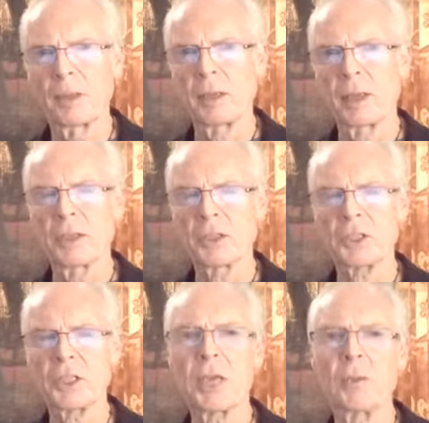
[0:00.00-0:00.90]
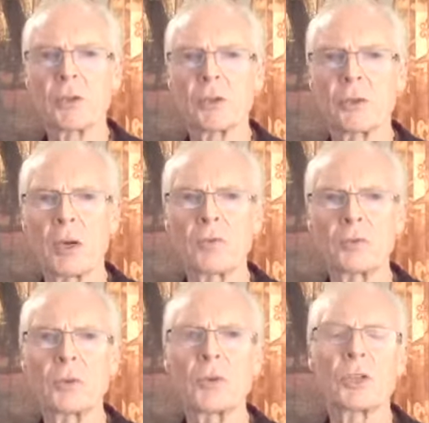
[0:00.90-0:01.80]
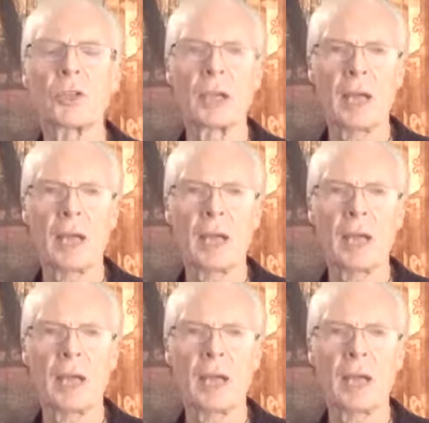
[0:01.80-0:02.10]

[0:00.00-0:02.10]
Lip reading: And it's the same with the wrong food.